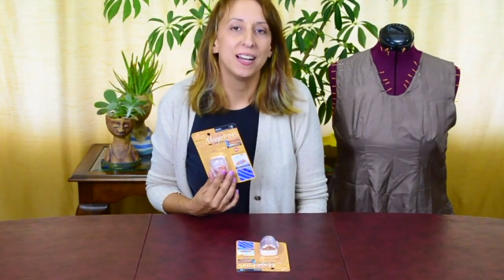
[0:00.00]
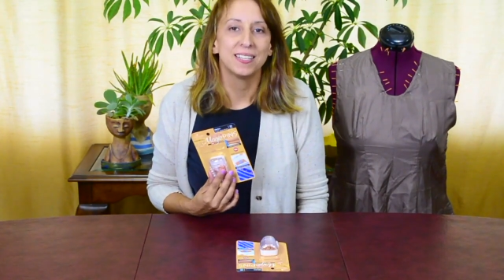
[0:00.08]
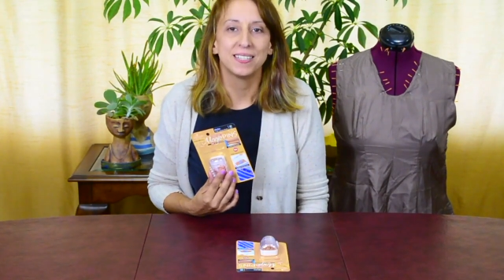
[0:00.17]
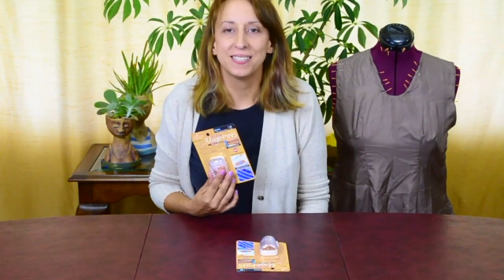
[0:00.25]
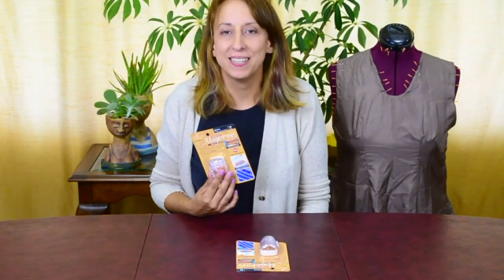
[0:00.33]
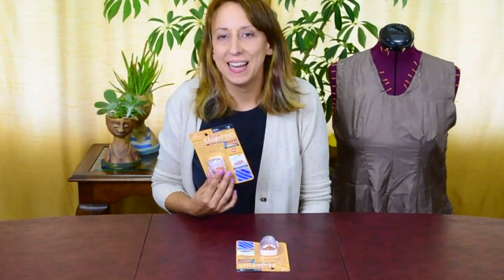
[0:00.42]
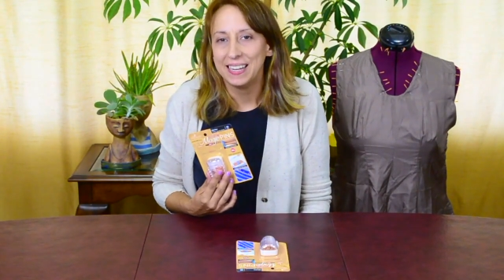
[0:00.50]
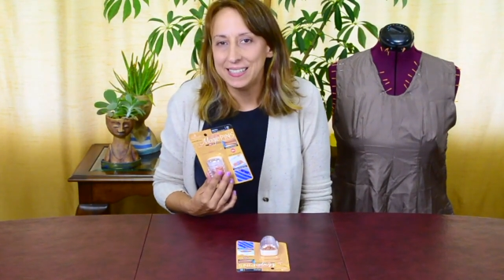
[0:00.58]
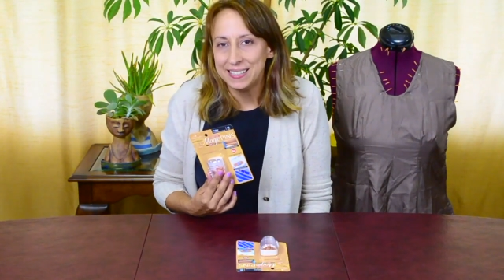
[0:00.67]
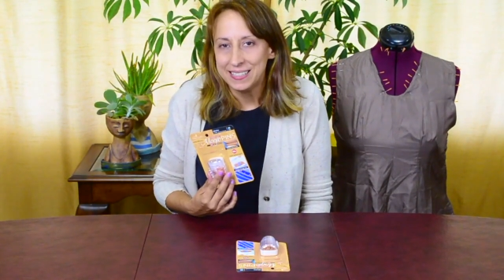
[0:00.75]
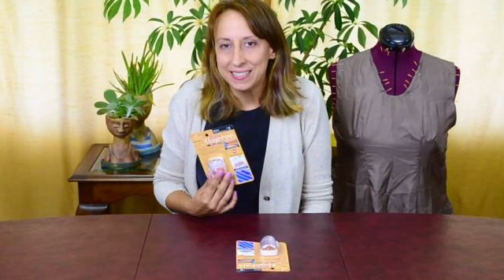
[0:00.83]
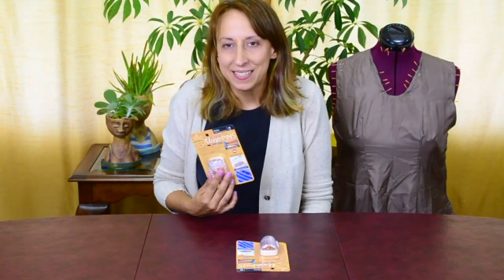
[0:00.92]

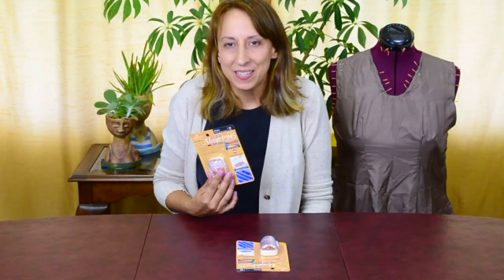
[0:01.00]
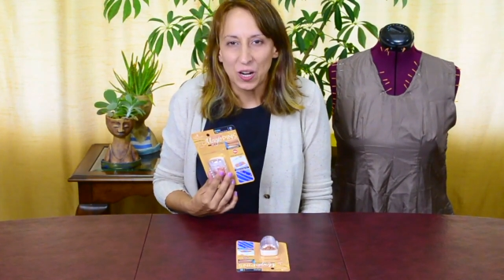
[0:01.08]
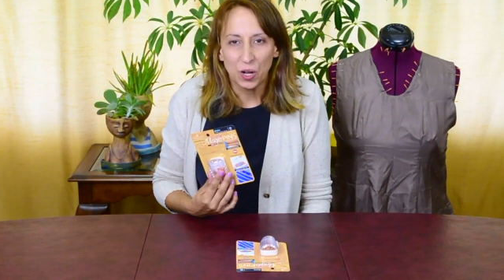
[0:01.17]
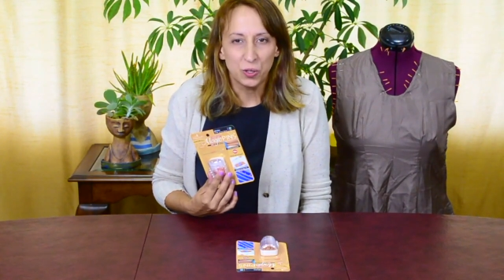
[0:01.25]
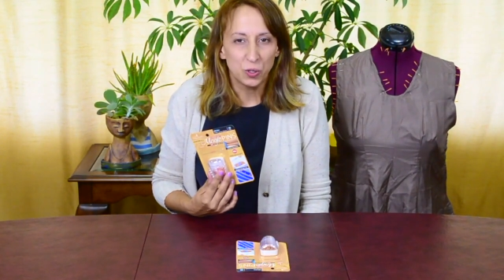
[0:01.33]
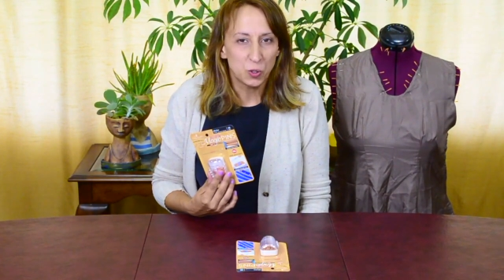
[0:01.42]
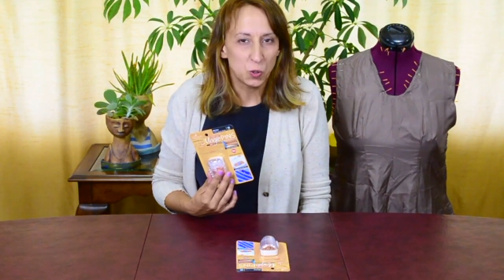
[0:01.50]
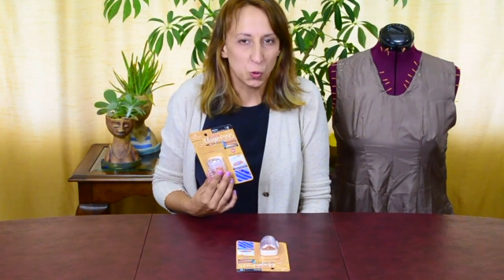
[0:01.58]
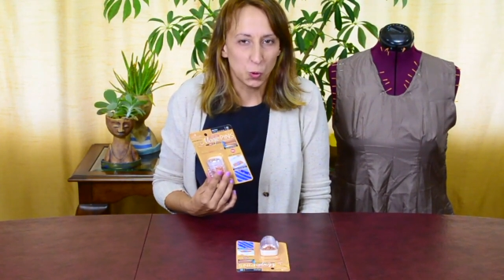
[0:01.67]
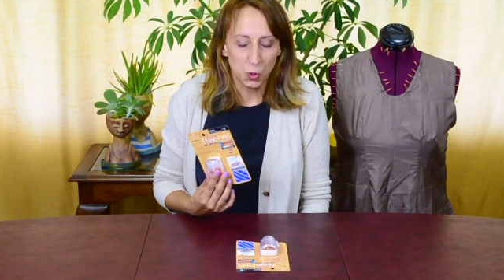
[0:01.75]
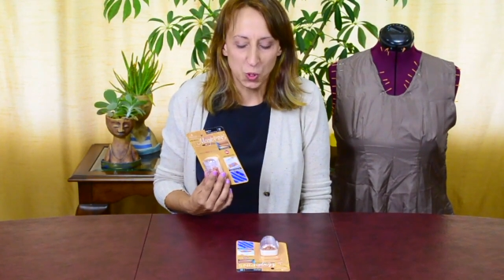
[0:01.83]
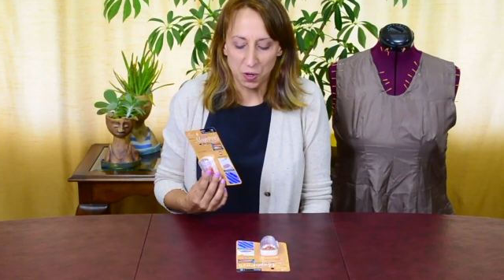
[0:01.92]
satins, and other
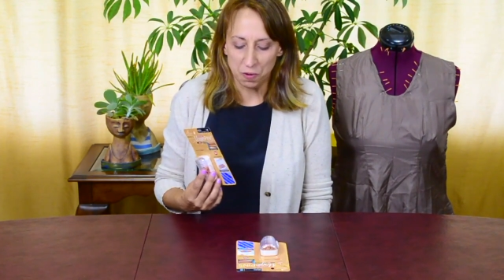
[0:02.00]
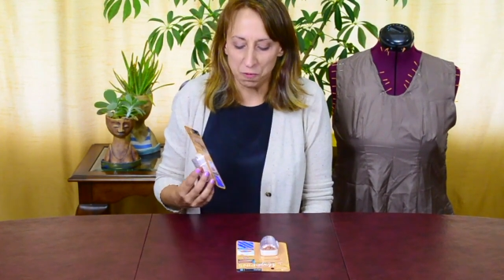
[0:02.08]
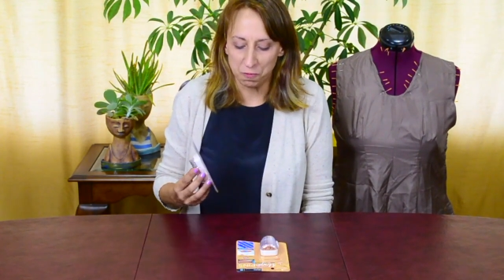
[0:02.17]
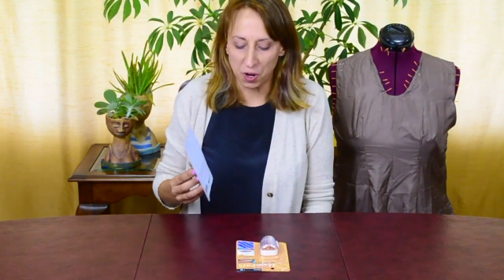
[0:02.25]
sort of,